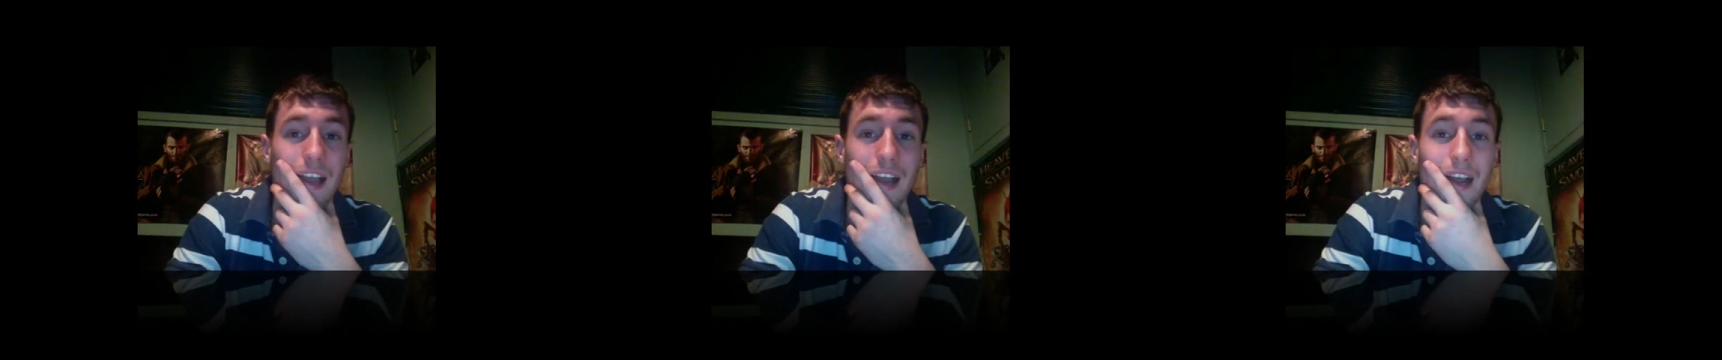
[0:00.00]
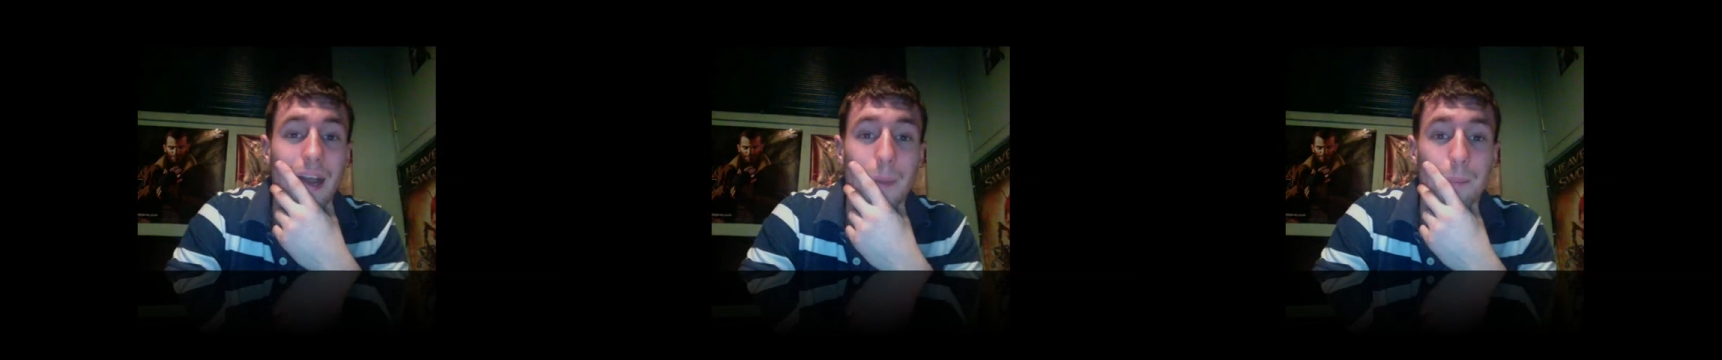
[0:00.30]

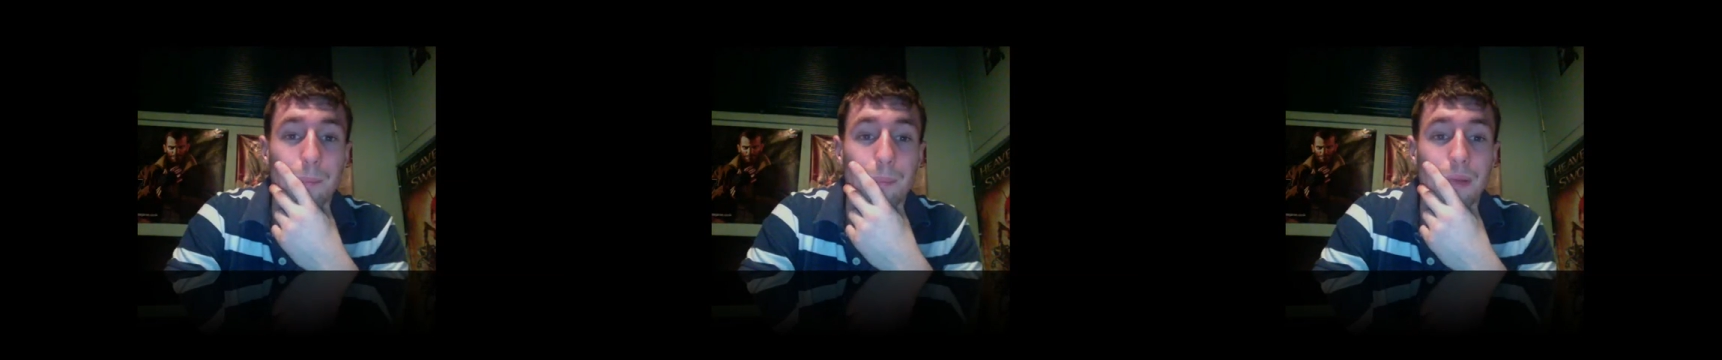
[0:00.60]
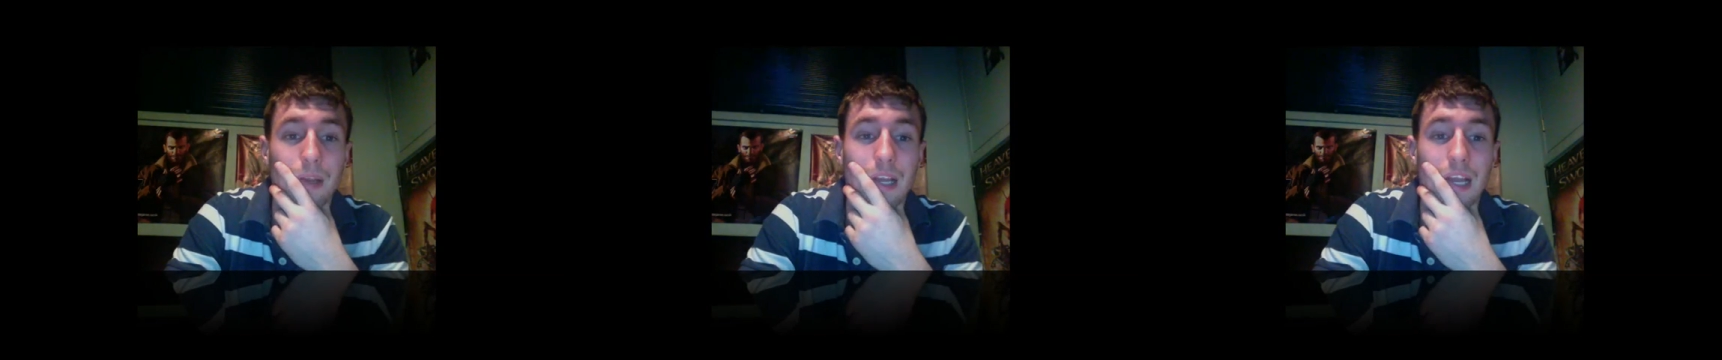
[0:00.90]
I
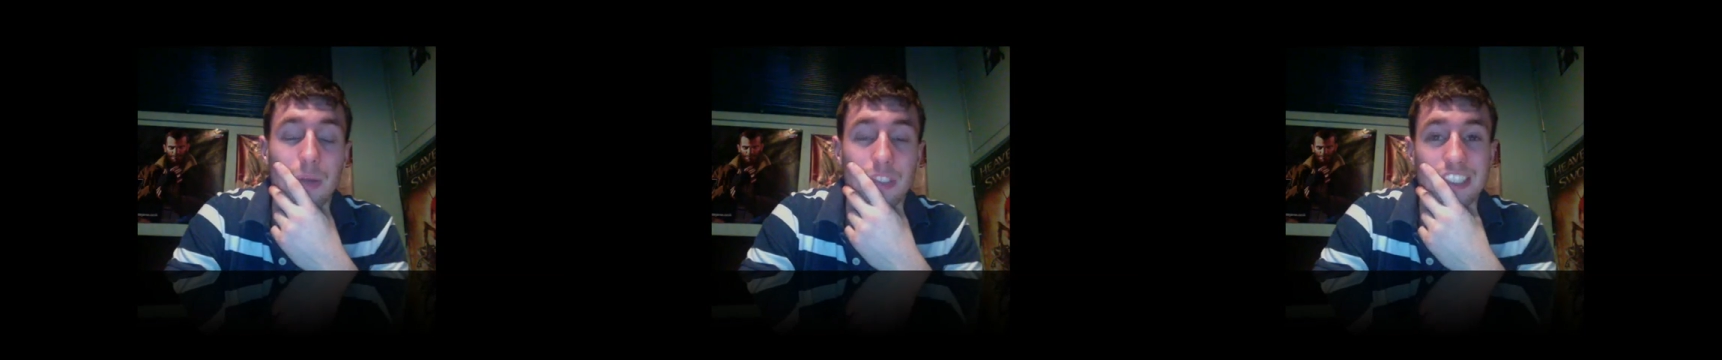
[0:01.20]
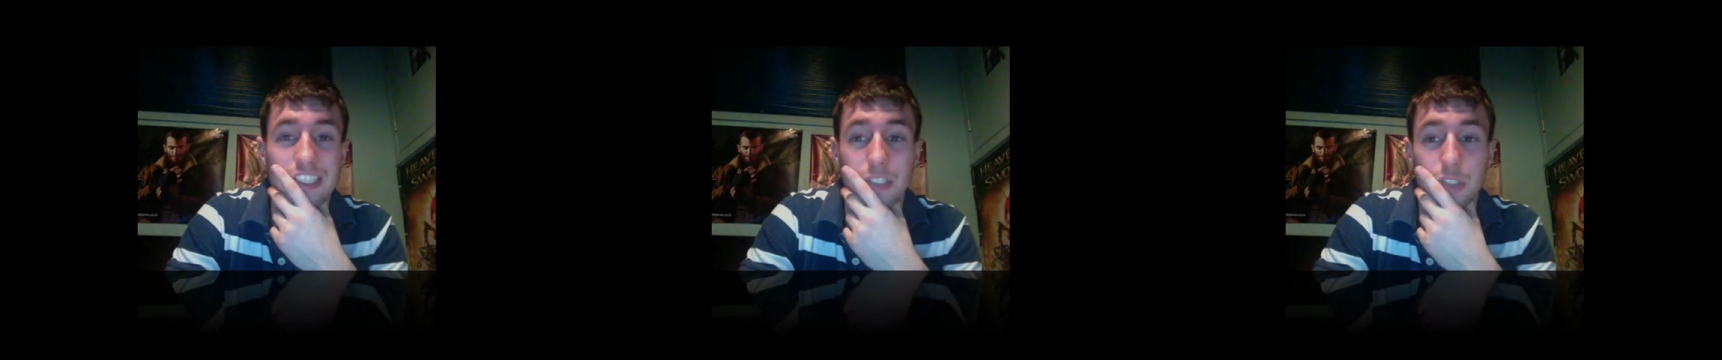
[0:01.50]
want to
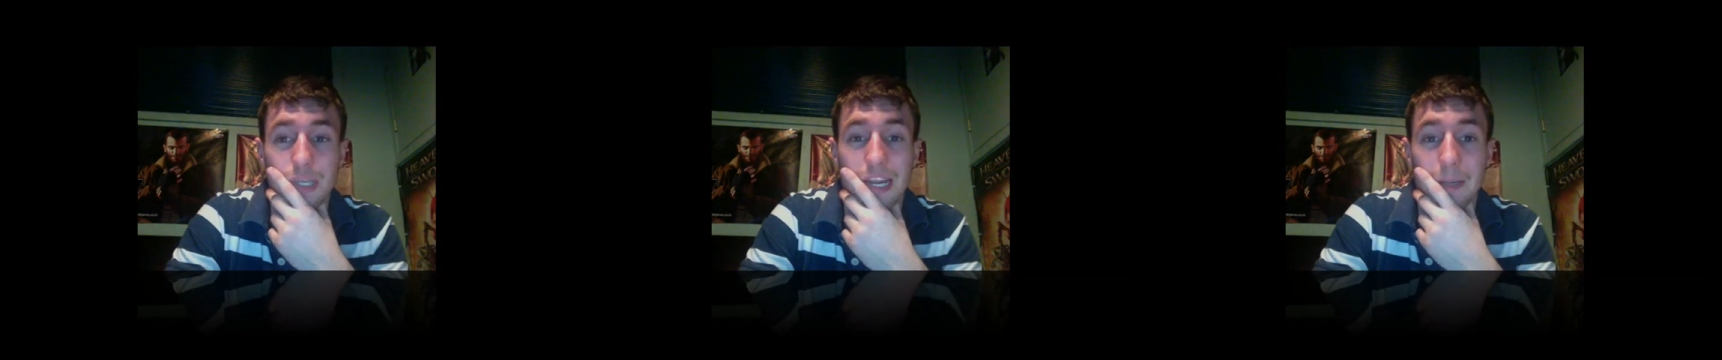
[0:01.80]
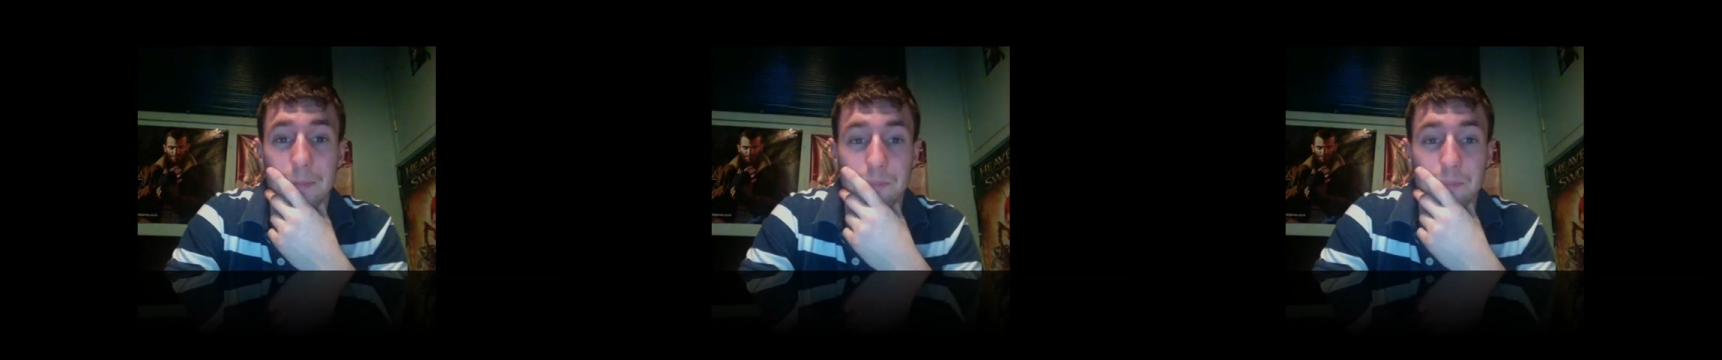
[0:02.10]
stay on track.